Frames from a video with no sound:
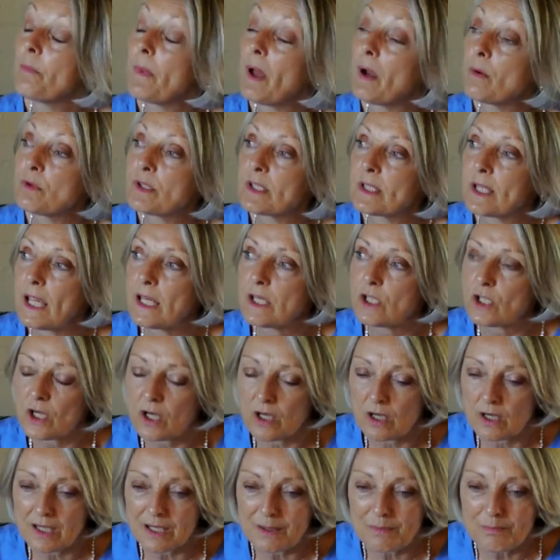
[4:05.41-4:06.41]
I would say to
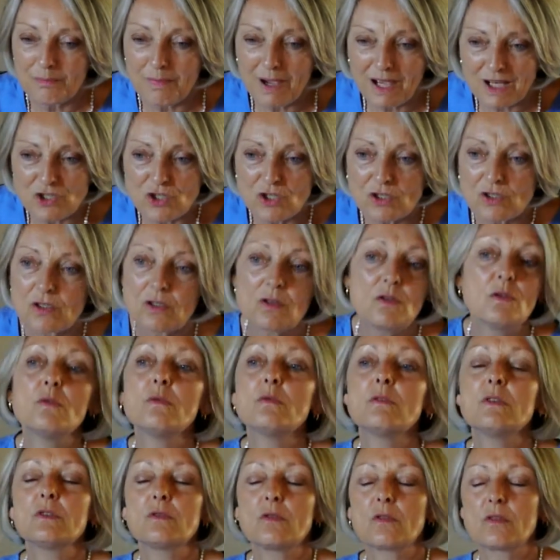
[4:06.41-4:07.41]
her, imagine
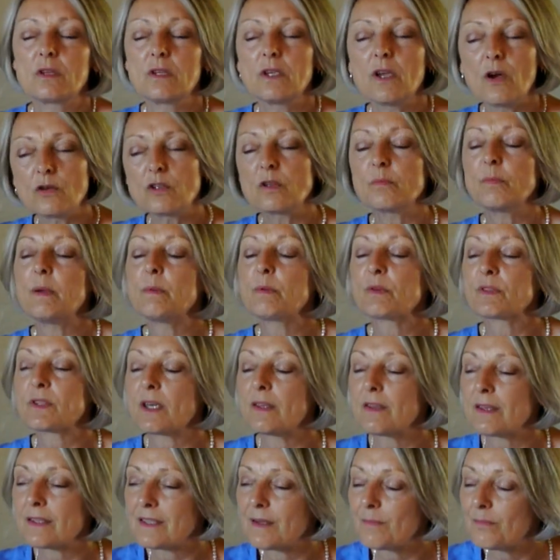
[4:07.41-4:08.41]
you know, the yoga people
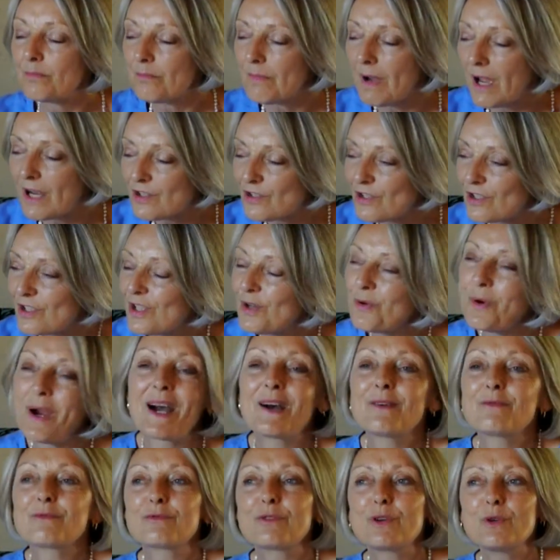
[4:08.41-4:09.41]
say this, imagine you
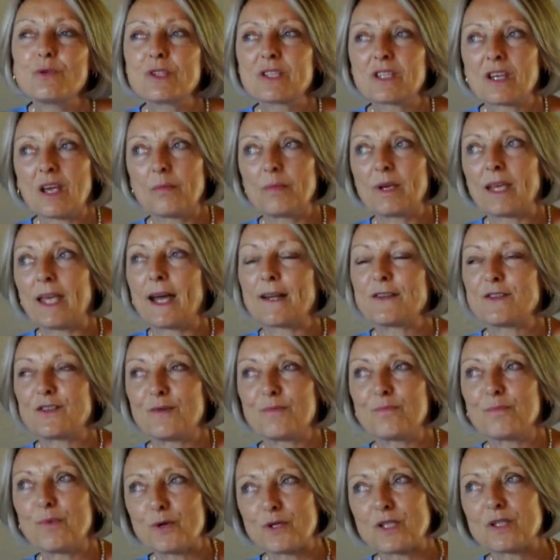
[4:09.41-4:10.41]
have roots coming out of
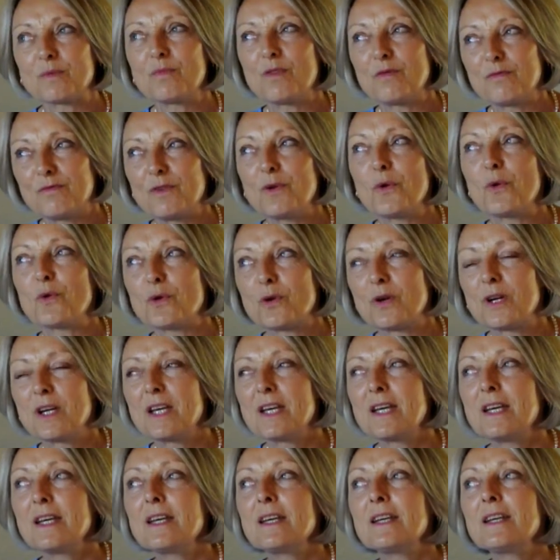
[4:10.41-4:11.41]
the bottom of your
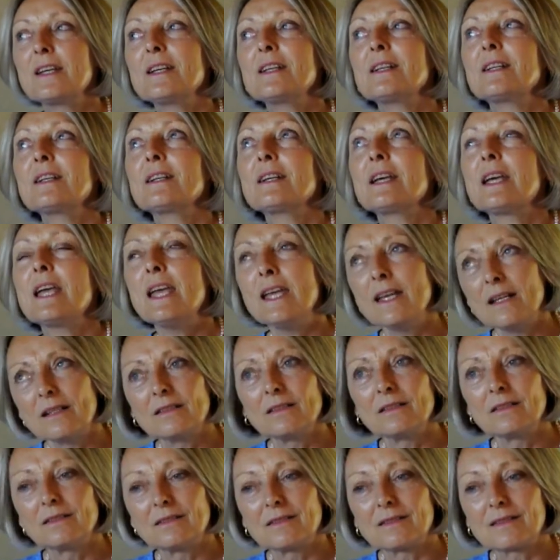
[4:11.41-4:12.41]

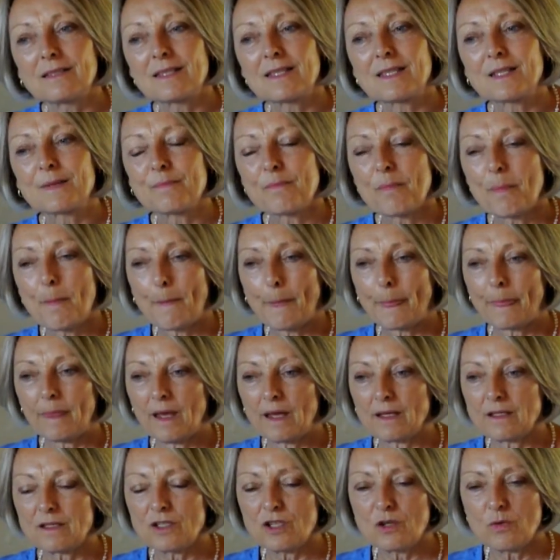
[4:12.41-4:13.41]
heels,
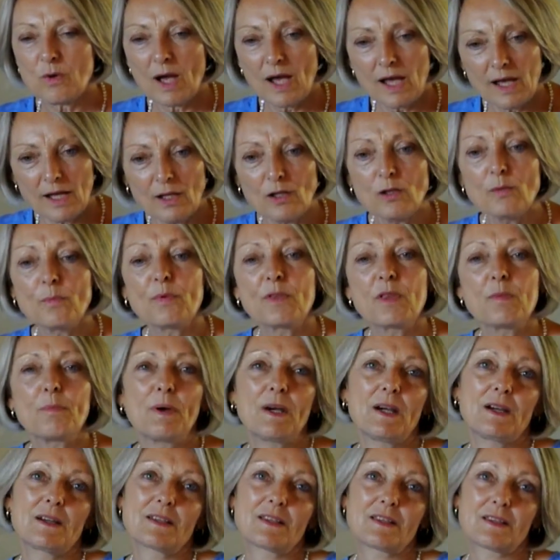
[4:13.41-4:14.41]
and you help the
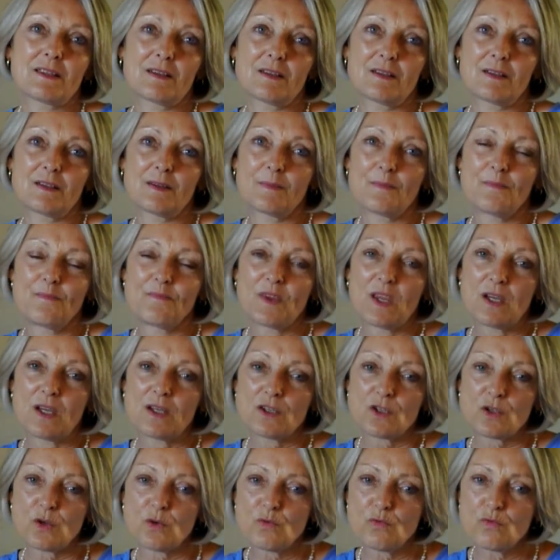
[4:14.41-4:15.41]
person
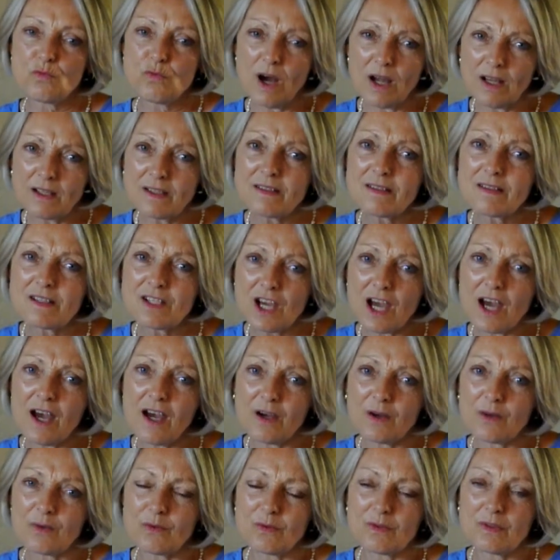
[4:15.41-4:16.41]
to run
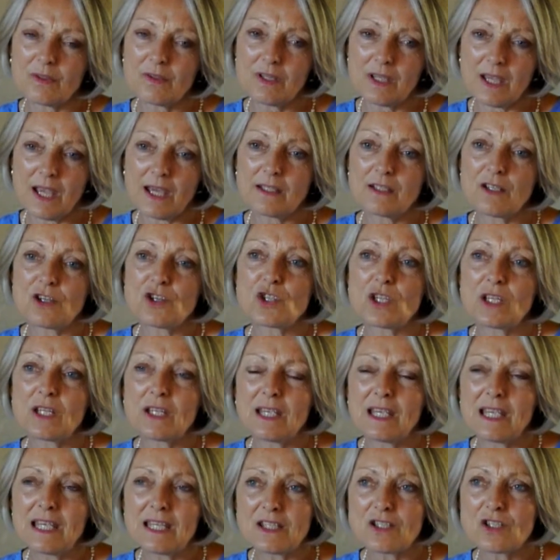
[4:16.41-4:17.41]
down the
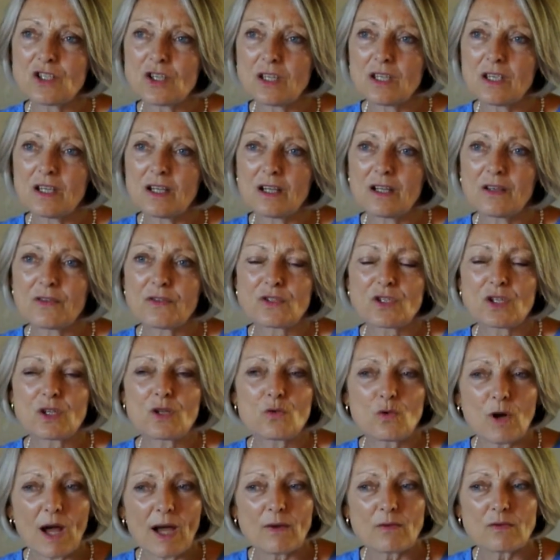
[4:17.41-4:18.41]
energy into the earth, to
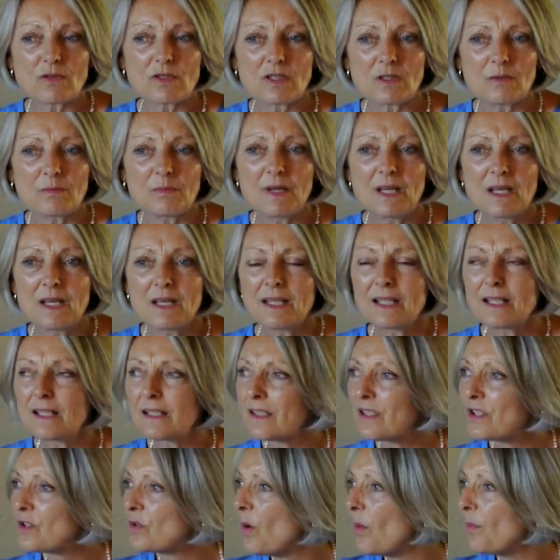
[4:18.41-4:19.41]
ground them. It'll
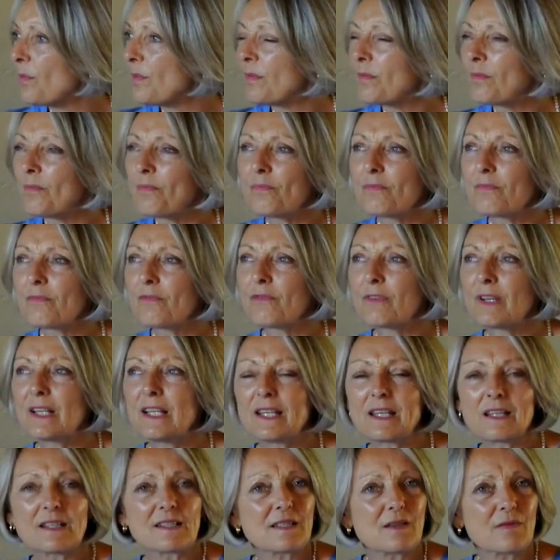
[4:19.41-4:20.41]
stop them
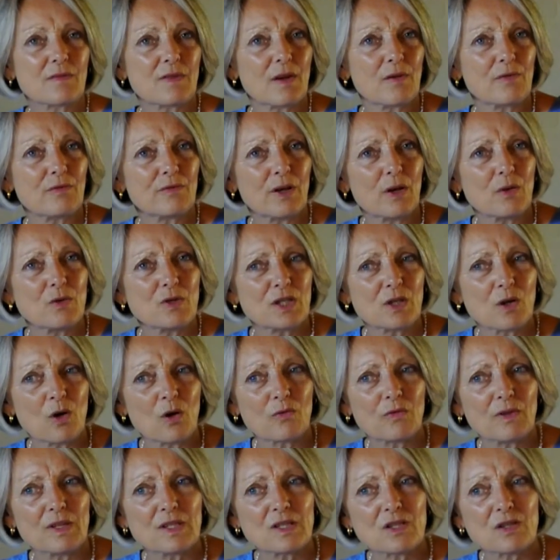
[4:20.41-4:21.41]
feeling as if they're floating
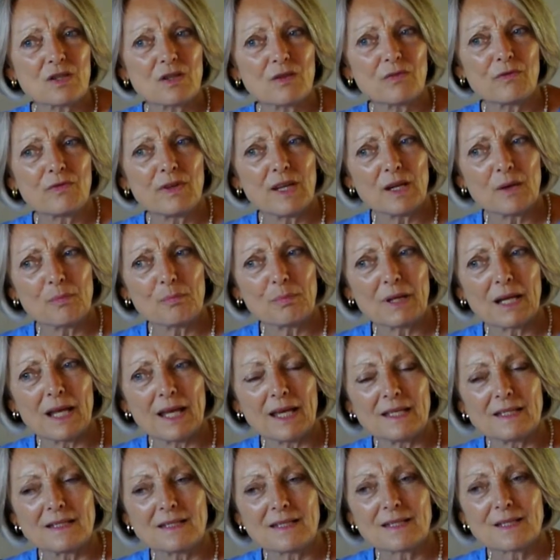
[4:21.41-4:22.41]
off into the fear
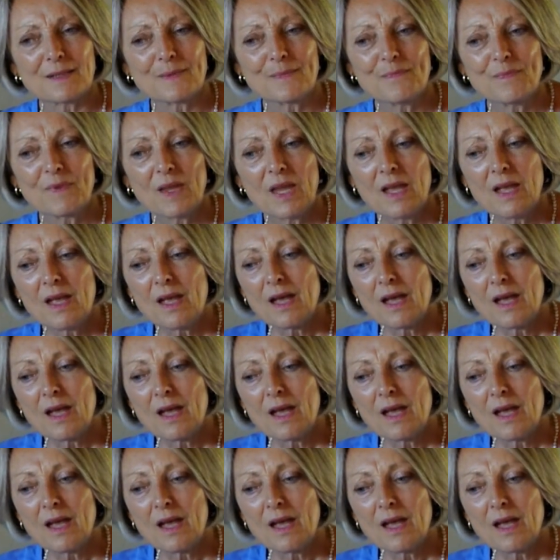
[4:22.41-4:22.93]
place.